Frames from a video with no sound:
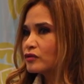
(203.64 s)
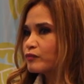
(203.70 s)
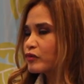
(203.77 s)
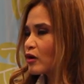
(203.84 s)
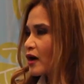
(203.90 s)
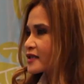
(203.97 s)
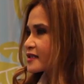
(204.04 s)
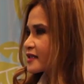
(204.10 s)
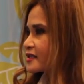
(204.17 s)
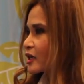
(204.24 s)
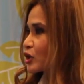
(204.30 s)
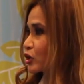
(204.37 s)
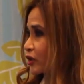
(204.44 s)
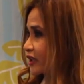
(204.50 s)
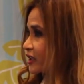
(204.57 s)
process
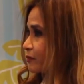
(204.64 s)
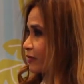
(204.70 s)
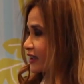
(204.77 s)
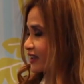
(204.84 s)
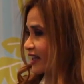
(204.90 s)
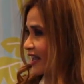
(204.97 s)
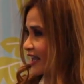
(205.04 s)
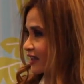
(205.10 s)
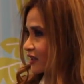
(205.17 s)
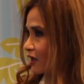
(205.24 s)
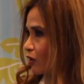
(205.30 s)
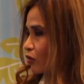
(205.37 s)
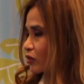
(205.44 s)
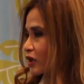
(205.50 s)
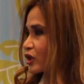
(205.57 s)
a green
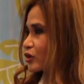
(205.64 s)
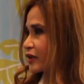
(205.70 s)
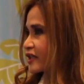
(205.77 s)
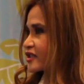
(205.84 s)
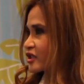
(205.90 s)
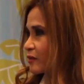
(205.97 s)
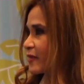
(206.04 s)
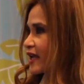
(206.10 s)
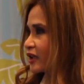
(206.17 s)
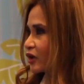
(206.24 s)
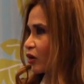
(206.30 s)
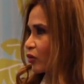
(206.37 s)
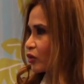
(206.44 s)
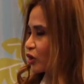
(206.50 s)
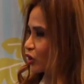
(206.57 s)
banana or a green
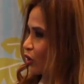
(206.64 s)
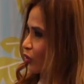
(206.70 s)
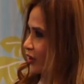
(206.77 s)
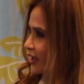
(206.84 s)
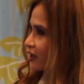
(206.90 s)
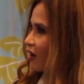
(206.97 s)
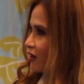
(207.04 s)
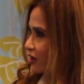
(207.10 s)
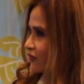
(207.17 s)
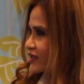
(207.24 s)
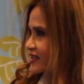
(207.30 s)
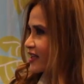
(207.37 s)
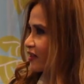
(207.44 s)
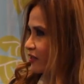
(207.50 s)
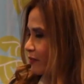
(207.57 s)
tomato, you don't get all of
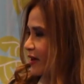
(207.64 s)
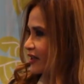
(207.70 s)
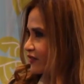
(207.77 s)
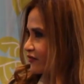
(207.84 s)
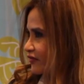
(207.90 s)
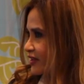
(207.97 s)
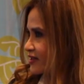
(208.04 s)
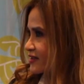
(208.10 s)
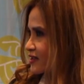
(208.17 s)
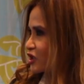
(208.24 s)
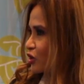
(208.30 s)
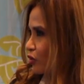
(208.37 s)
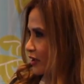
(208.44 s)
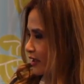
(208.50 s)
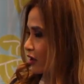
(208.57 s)
its health benefits.
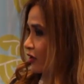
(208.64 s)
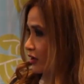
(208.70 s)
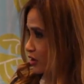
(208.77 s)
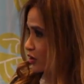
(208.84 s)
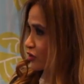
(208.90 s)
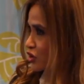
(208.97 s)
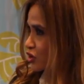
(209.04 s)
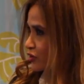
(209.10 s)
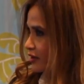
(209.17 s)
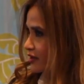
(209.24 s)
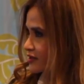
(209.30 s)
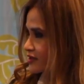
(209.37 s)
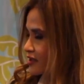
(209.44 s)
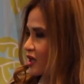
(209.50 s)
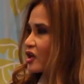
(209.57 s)
You don't get all the
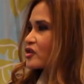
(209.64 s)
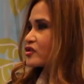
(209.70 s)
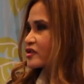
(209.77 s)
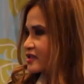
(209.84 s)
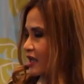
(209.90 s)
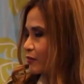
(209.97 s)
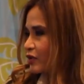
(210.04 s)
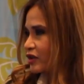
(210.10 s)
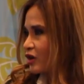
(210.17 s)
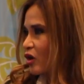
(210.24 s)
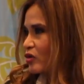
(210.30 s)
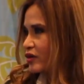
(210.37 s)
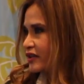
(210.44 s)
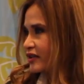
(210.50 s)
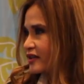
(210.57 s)
nutrients. Same with
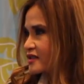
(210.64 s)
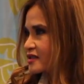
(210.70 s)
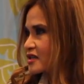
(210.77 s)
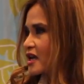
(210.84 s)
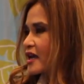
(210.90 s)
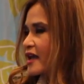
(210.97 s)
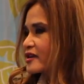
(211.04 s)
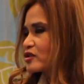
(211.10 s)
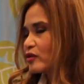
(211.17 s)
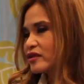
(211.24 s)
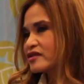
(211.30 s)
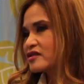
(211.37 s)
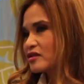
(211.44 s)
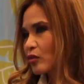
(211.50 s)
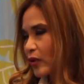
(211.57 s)
coconuts. So
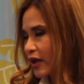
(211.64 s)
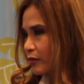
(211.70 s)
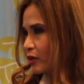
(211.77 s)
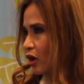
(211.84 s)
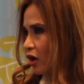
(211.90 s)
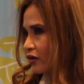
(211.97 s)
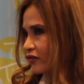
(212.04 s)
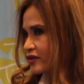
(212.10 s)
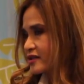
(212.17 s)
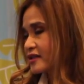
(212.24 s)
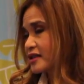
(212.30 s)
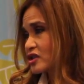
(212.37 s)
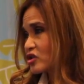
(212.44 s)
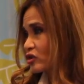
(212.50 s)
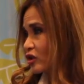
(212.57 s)
it's the way we harvest it.
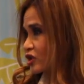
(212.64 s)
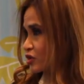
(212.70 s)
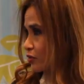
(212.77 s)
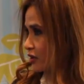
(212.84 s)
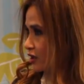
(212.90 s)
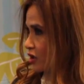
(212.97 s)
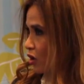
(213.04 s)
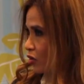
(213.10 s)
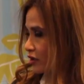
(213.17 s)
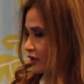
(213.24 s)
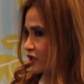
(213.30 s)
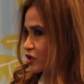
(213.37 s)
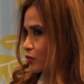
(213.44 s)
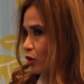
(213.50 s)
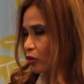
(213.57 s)
It starts with the
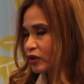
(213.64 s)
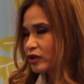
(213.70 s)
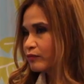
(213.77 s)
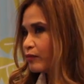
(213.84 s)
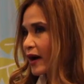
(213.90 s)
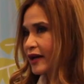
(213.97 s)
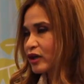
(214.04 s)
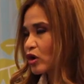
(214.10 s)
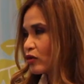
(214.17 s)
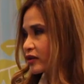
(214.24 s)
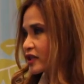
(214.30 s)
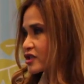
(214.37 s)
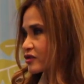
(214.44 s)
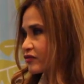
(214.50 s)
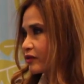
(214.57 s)
coconuts. We only
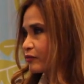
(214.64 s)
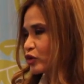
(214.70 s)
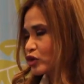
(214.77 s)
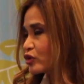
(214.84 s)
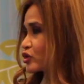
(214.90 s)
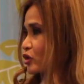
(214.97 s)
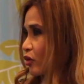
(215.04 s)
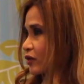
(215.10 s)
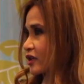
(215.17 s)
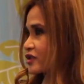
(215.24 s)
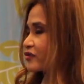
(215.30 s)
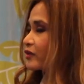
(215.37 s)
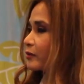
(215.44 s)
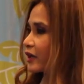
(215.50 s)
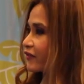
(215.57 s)
use
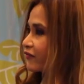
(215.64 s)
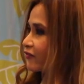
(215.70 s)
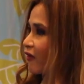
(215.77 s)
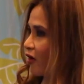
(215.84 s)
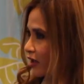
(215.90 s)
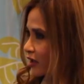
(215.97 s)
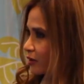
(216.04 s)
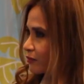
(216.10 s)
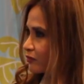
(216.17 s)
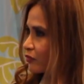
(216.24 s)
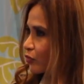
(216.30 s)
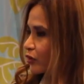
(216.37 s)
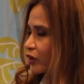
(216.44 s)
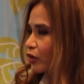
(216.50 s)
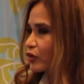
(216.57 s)
coconuts from our
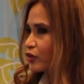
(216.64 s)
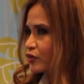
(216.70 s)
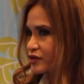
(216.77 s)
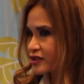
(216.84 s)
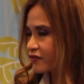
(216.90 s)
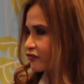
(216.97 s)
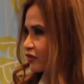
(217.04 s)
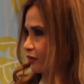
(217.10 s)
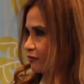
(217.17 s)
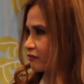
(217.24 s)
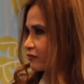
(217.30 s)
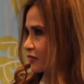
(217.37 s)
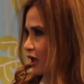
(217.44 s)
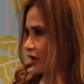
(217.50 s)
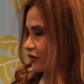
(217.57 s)
farm. We don't use it from
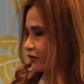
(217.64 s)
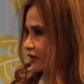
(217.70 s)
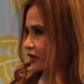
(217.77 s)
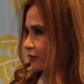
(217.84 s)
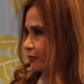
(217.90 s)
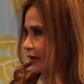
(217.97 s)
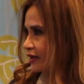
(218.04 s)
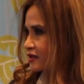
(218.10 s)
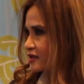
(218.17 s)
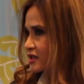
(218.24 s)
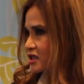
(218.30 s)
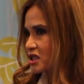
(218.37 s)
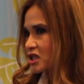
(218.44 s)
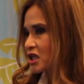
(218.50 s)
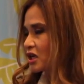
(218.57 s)
other
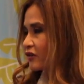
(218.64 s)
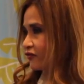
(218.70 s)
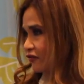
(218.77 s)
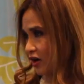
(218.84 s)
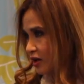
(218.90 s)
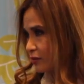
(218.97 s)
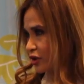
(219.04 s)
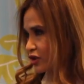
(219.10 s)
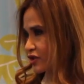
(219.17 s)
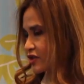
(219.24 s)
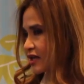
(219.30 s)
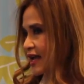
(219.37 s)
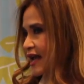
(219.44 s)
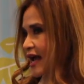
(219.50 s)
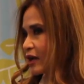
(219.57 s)
independent farmers.
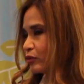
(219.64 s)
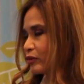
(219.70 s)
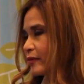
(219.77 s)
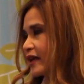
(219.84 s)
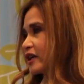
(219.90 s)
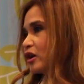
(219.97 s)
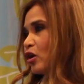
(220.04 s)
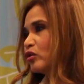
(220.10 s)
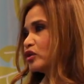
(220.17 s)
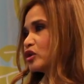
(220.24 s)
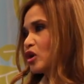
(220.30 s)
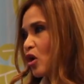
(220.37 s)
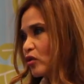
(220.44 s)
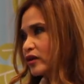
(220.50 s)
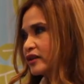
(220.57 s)
And we make our own
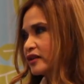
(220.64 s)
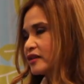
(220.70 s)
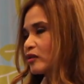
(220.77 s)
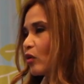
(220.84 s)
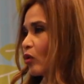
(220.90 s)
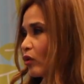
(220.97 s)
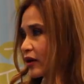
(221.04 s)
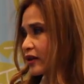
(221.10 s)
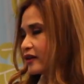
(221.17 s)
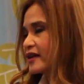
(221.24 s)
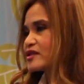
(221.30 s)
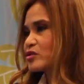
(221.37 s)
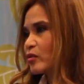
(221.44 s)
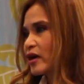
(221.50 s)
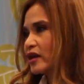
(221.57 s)
coconut oil
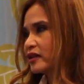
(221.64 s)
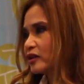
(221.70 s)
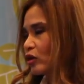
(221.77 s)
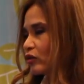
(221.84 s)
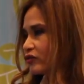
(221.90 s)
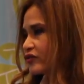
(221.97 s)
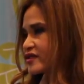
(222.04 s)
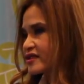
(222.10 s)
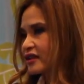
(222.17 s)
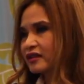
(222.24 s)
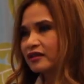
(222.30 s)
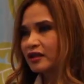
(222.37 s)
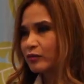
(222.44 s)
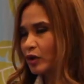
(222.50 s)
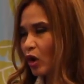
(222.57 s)
as well in our own
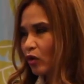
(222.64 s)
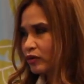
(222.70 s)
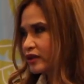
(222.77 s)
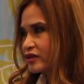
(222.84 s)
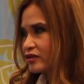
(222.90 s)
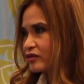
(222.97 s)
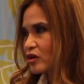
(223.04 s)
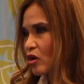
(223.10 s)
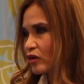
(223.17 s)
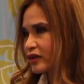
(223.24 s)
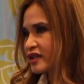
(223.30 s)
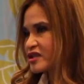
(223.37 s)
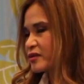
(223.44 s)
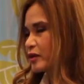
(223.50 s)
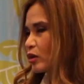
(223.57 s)
facility. We only do
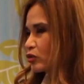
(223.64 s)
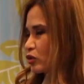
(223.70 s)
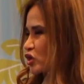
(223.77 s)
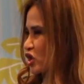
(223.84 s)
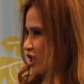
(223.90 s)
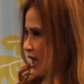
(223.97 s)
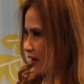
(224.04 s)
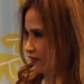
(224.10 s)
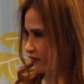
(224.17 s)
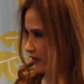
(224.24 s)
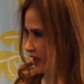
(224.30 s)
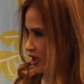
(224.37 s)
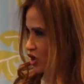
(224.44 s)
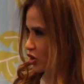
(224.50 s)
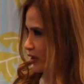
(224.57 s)
coconuts. We don't do
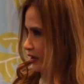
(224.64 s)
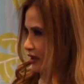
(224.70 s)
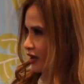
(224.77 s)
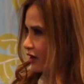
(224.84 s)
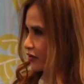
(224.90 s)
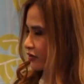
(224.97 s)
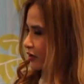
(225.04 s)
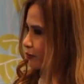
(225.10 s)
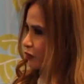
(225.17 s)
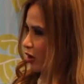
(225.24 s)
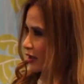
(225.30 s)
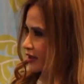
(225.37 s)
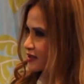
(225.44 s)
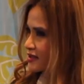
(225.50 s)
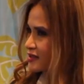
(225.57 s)
shellfish or any other of the
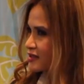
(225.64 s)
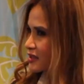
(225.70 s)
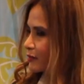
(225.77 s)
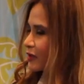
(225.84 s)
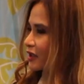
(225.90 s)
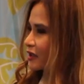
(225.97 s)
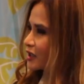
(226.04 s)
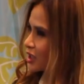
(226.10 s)
products that some of the